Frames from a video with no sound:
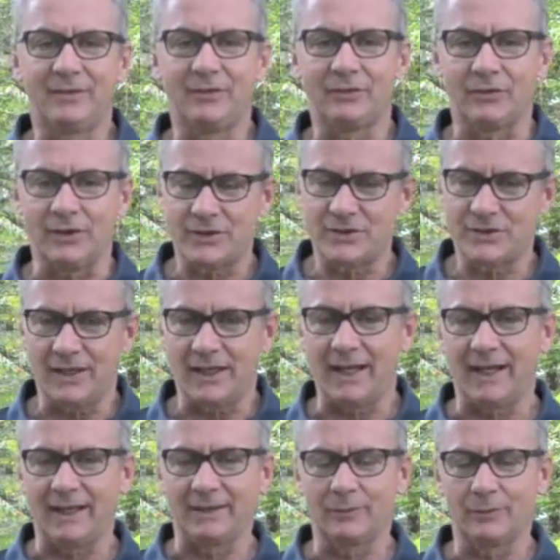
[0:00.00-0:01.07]
Rich,
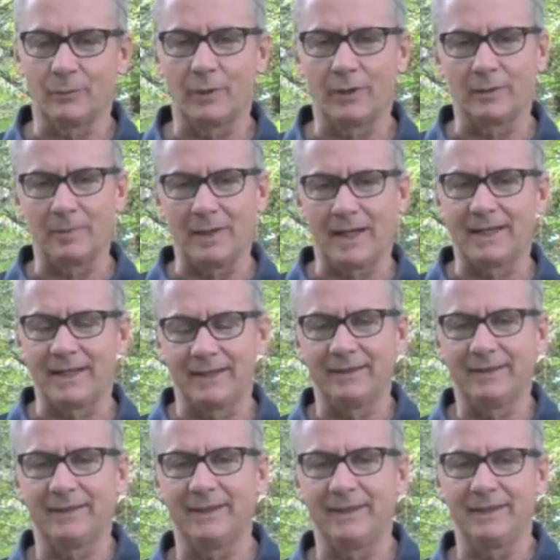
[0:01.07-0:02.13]
and we're back
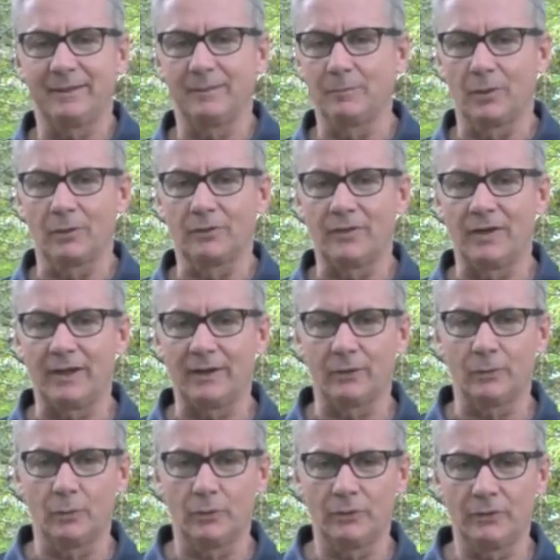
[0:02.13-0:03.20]
in the Montello
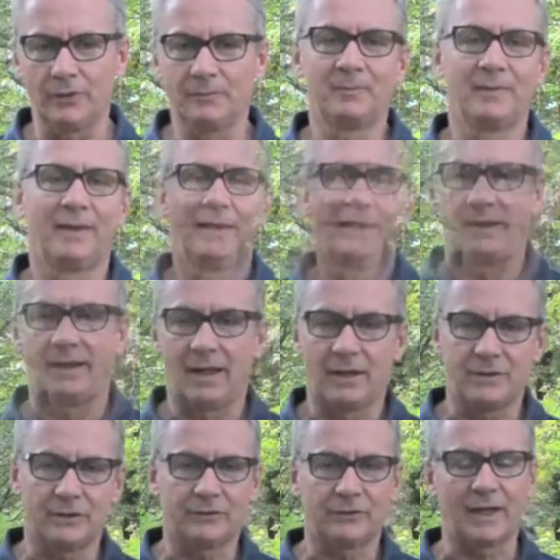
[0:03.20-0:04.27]
wood
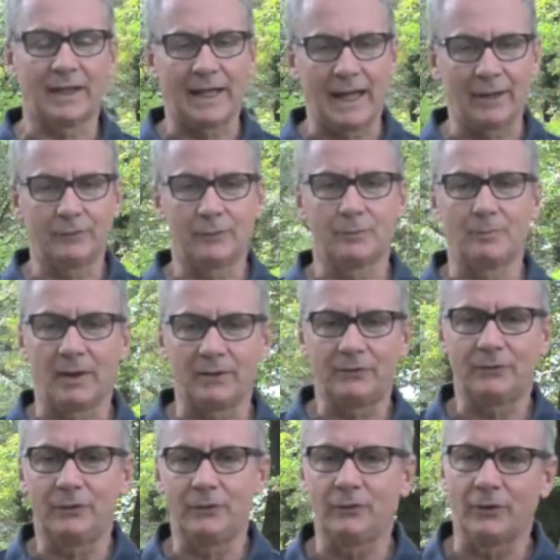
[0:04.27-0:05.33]
just to get out of my
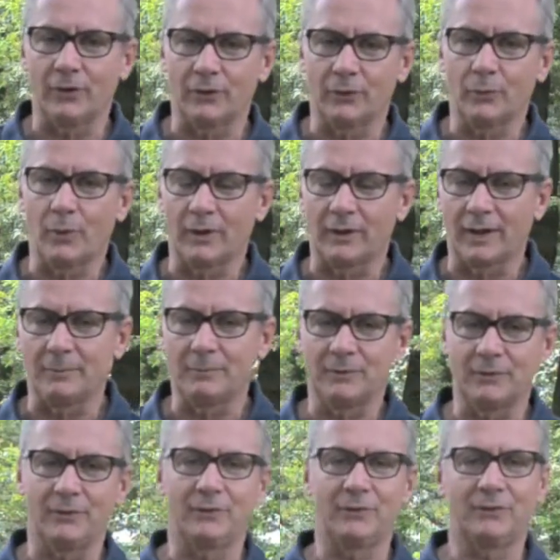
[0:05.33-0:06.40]
studio where I
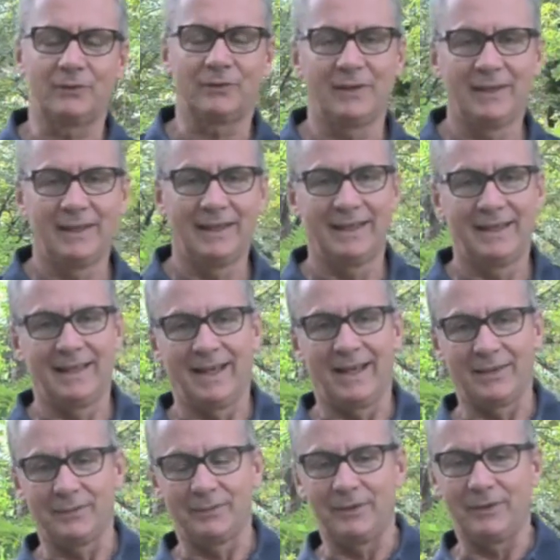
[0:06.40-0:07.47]
produce
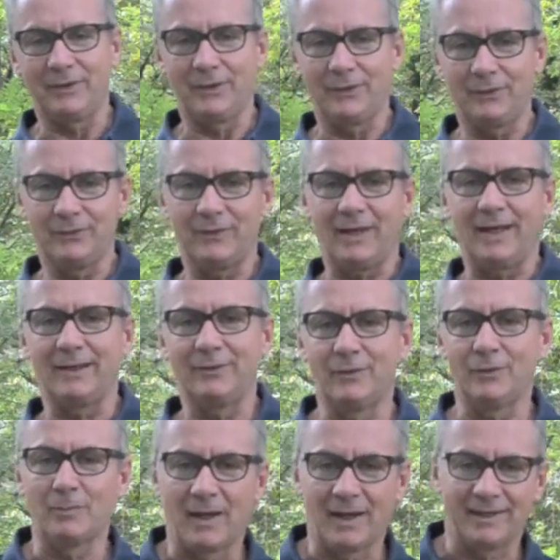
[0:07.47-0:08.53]
the videos and do
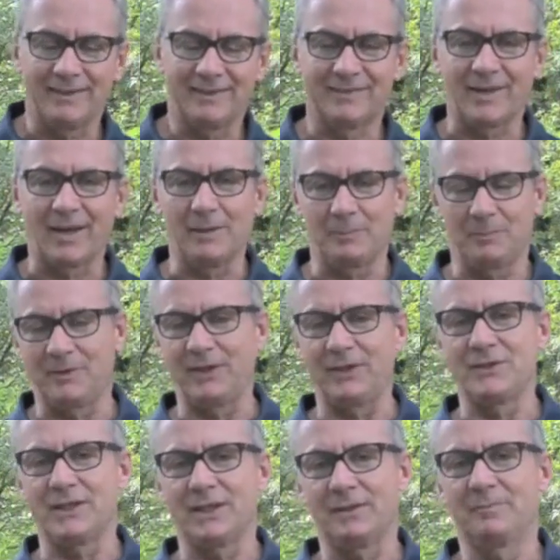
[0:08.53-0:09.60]
my Skype teaching.